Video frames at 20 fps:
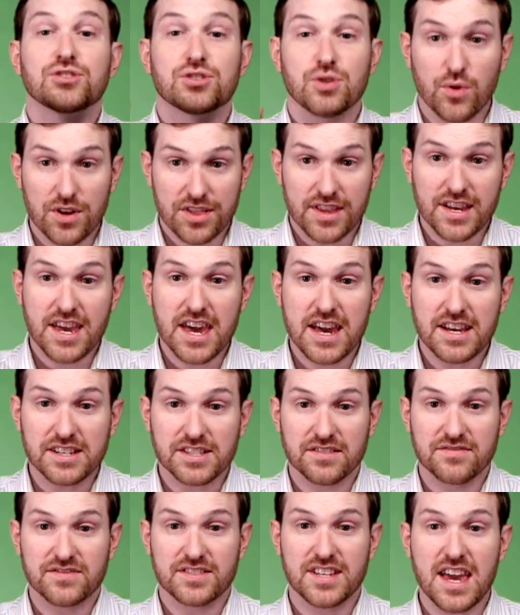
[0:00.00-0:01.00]
So in the case
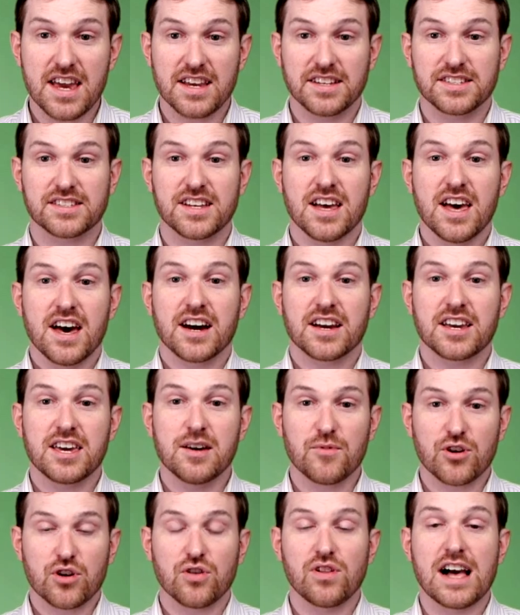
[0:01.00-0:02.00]
of taste, a
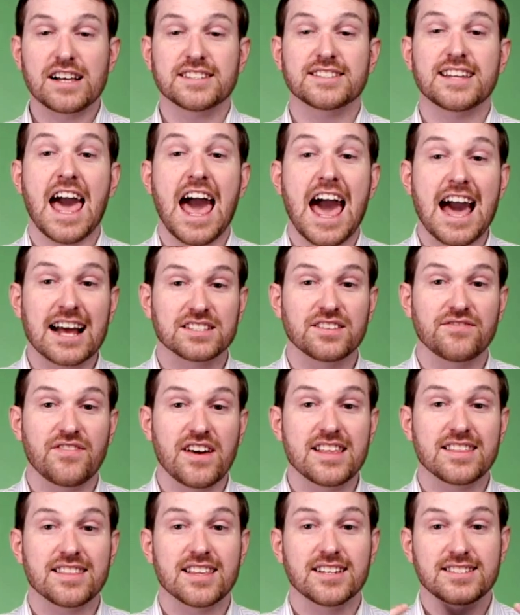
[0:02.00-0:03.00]
chemical has to
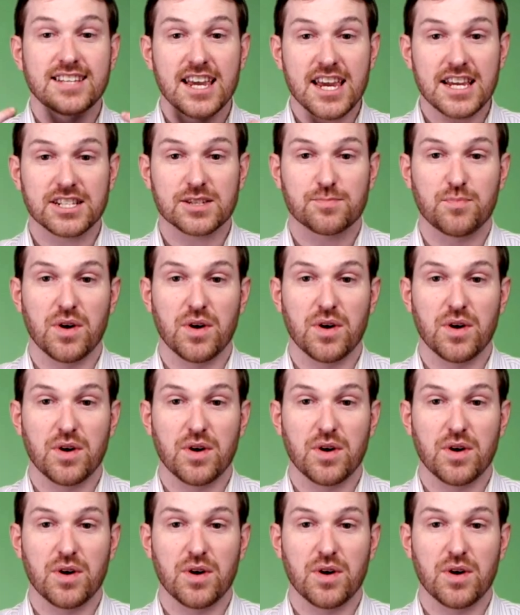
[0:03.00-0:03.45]
activate the taste